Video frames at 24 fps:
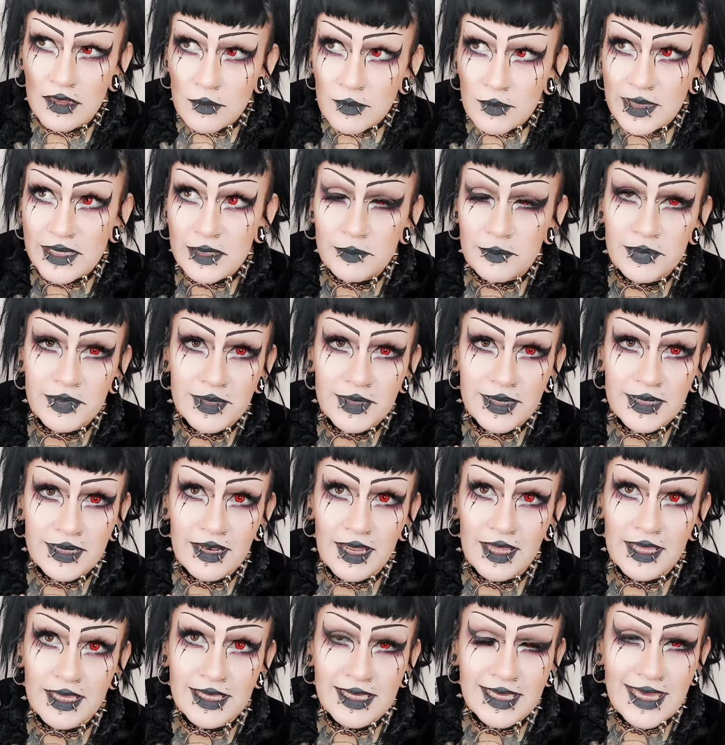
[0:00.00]
We could put,
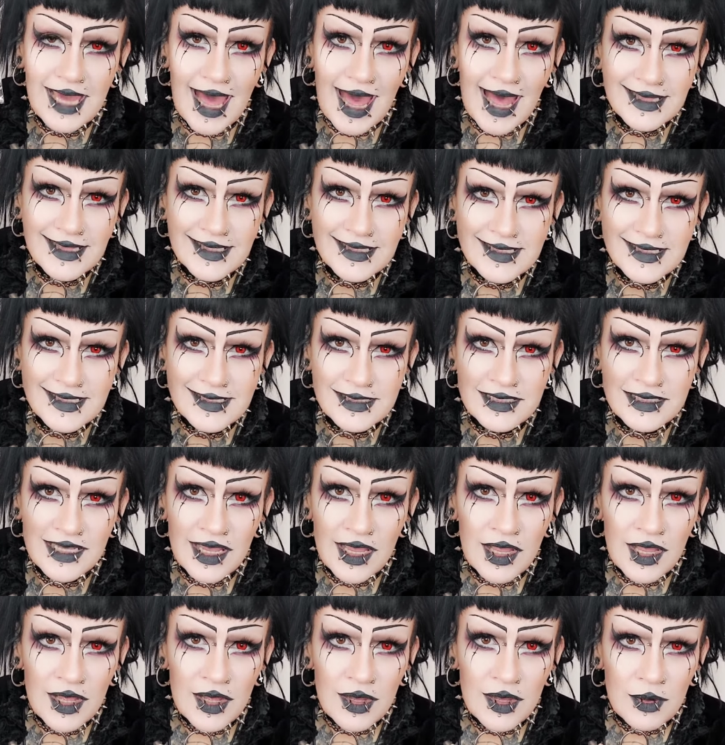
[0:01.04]
like, cats,
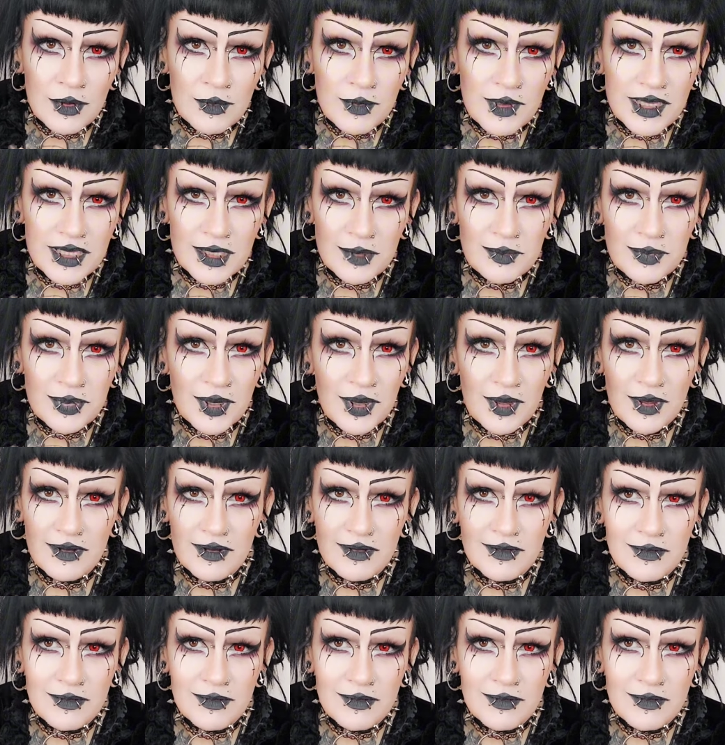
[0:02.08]
we could put